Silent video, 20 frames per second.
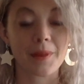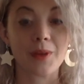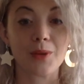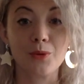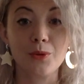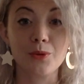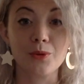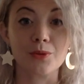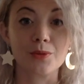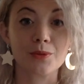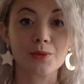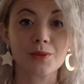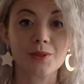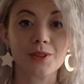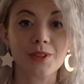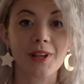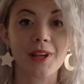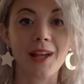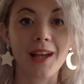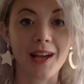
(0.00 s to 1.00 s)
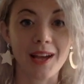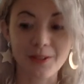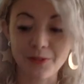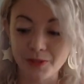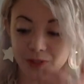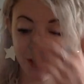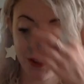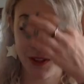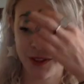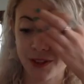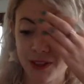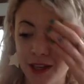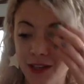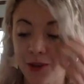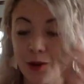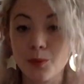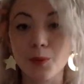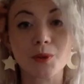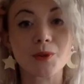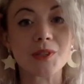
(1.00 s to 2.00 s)
out. Ooh. I feel like
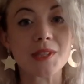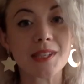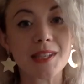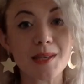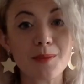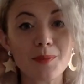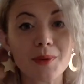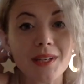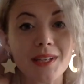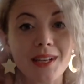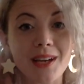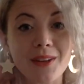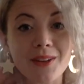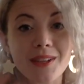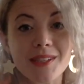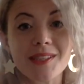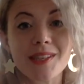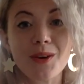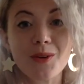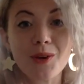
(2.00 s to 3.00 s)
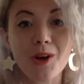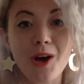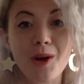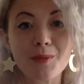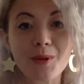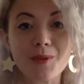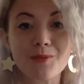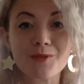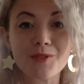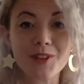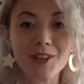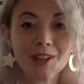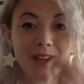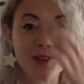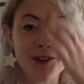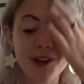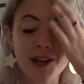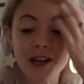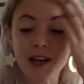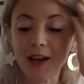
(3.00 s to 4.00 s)
almost sleepy now. That's how calm I'm feeling
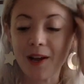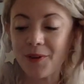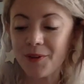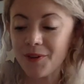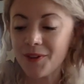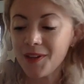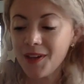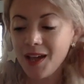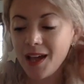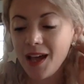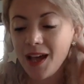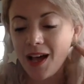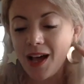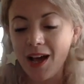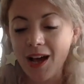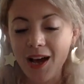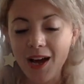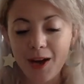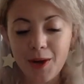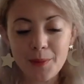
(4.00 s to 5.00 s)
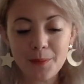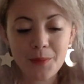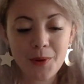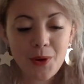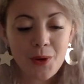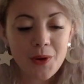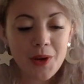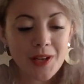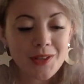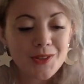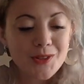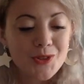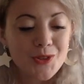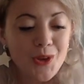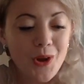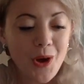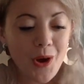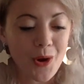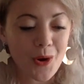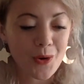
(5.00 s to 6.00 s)
right now. Okay,
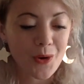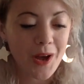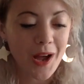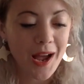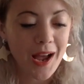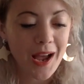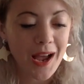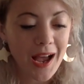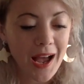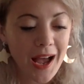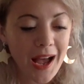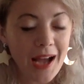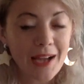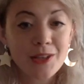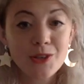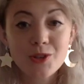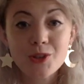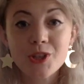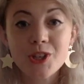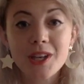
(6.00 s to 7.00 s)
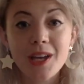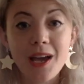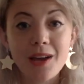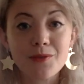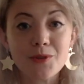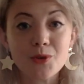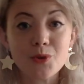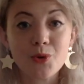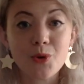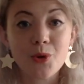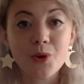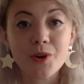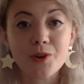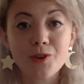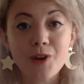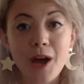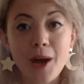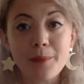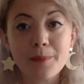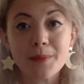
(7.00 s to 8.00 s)
so I usually have you go
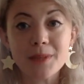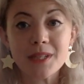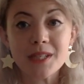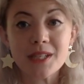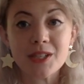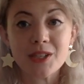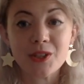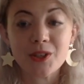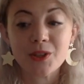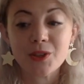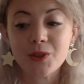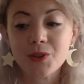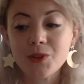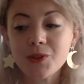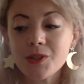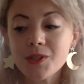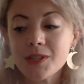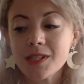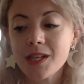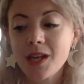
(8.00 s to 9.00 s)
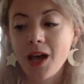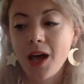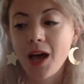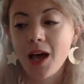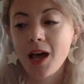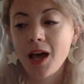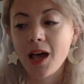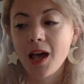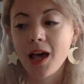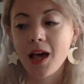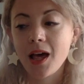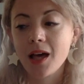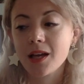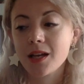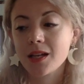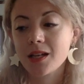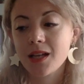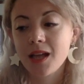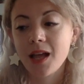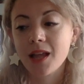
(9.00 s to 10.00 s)
grab materials
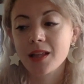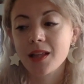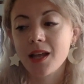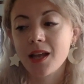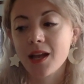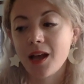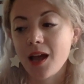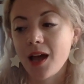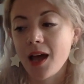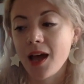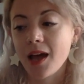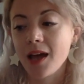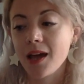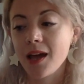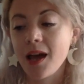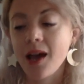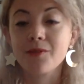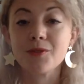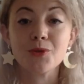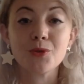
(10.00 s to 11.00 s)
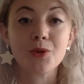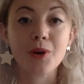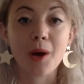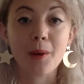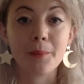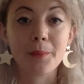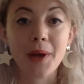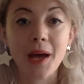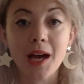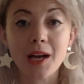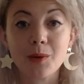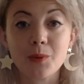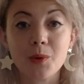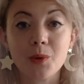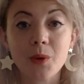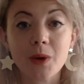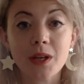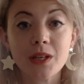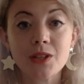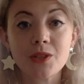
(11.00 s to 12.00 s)
and then I have you come back. But
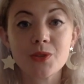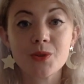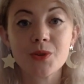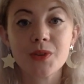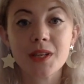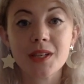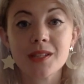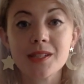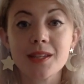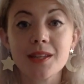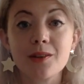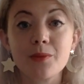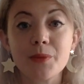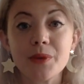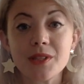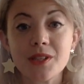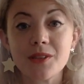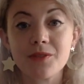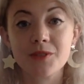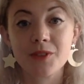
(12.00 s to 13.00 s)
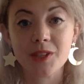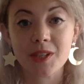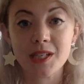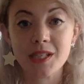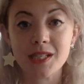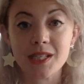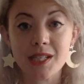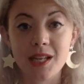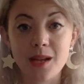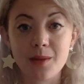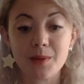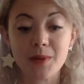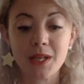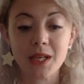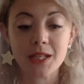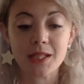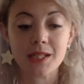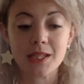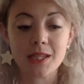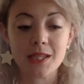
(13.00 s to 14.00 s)
we're going to do things a little bit differently today
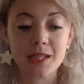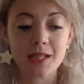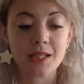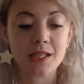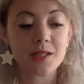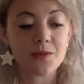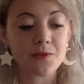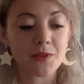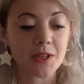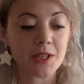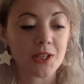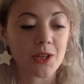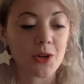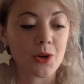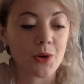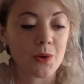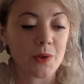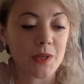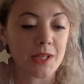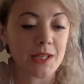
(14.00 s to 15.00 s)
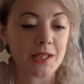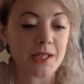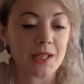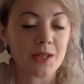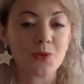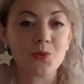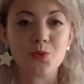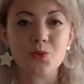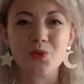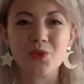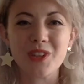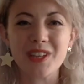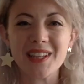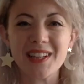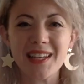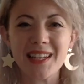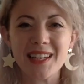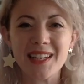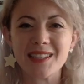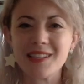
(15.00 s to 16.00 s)
because this video isn't
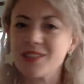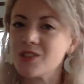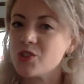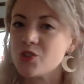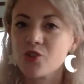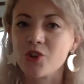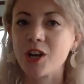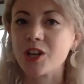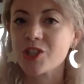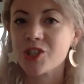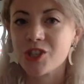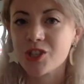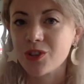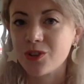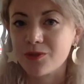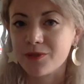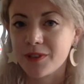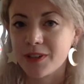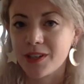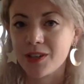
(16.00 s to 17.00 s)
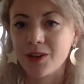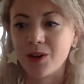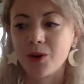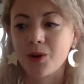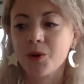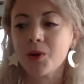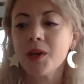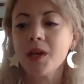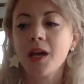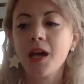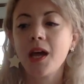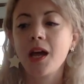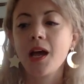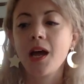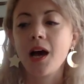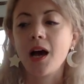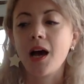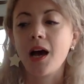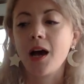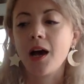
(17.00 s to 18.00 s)
really an instructional video.
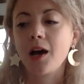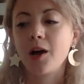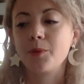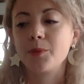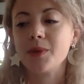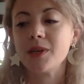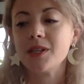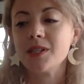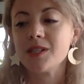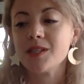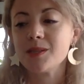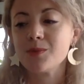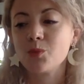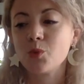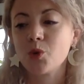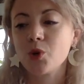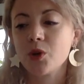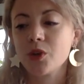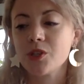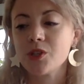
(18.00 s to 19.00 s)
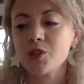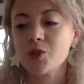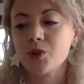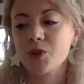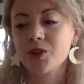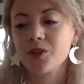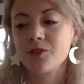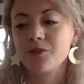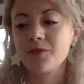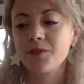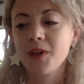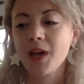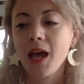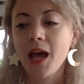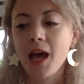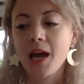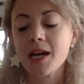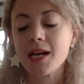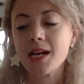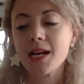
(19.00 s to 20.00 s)
It's more sort of
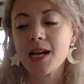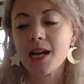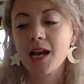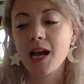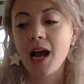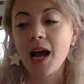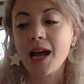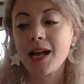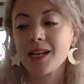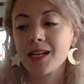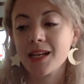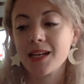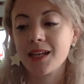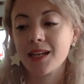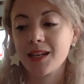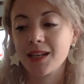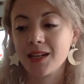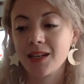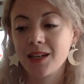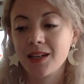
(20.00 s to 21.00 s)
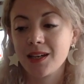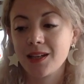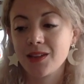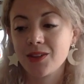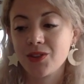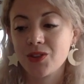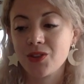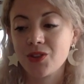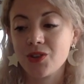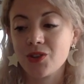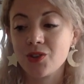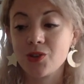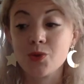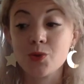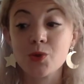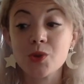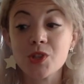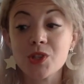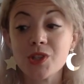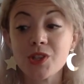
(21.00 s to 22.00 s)
guiding the
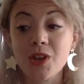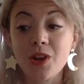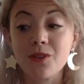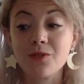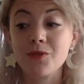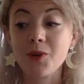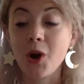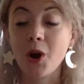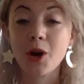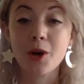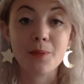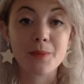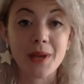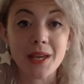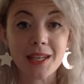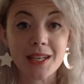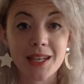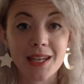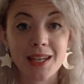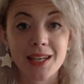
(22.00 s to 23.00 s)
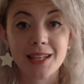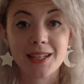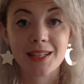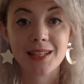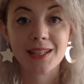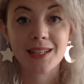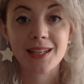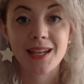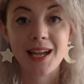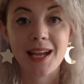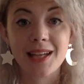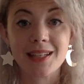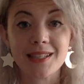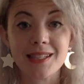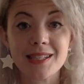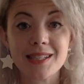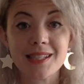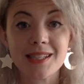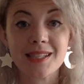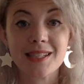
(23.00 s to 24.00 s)
use of art making
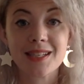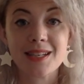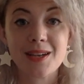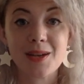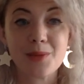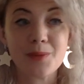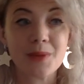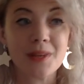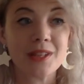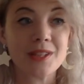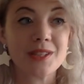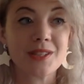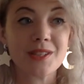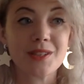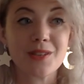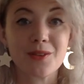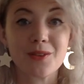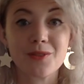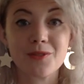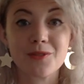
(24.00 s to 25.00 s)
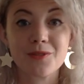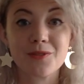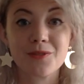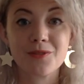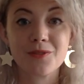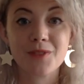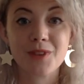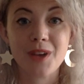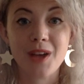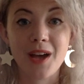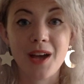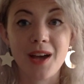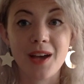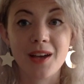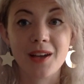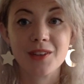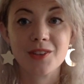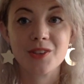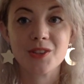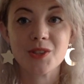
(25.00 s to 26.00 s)
as a means of
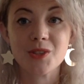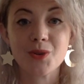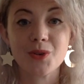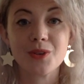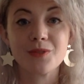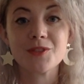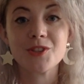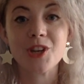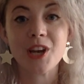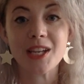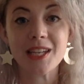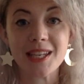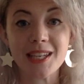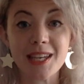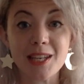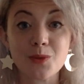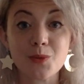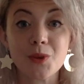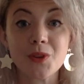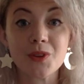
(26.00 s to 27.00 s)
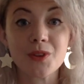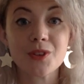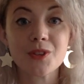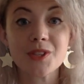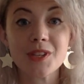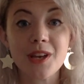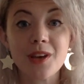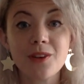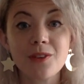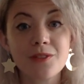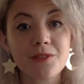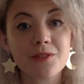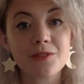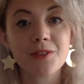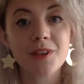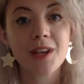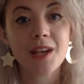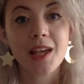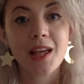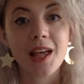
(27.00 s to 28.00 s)
just sort of checking in with yourself
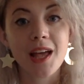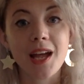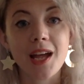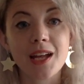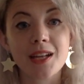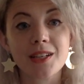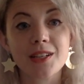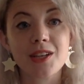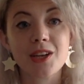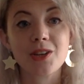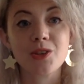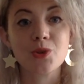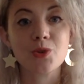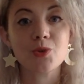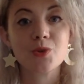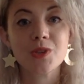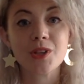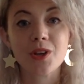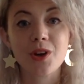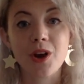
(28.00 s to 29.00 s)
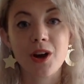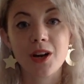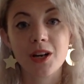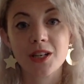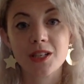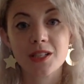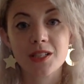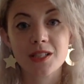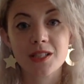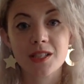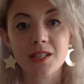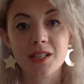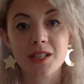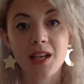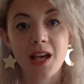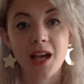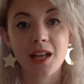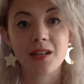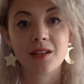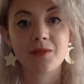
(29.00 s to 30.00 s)
and using art to
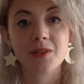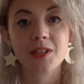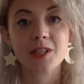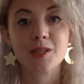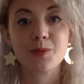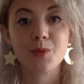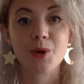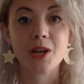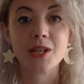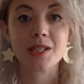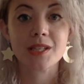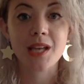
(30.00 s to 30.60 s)
kind of express